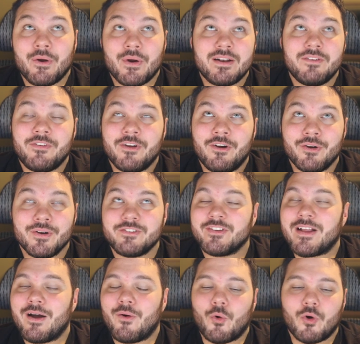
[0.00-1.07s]
on filler. It's
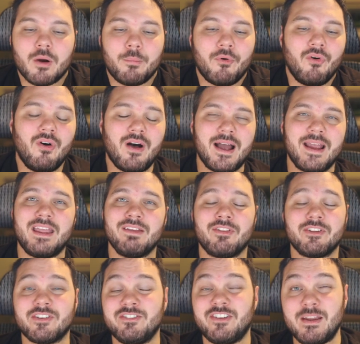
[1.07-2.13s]
not horrible. I'd give
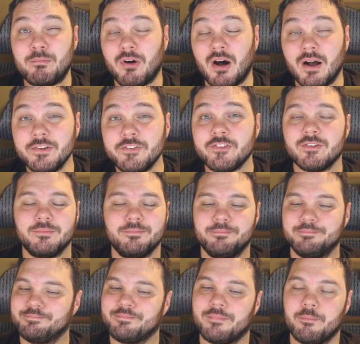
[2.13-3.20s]
this a D+,
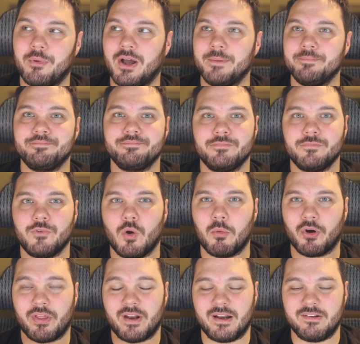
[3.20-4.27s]
but no
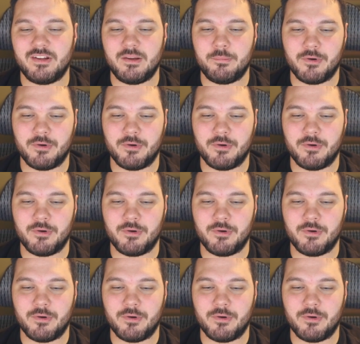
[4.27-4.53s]
more than a D+.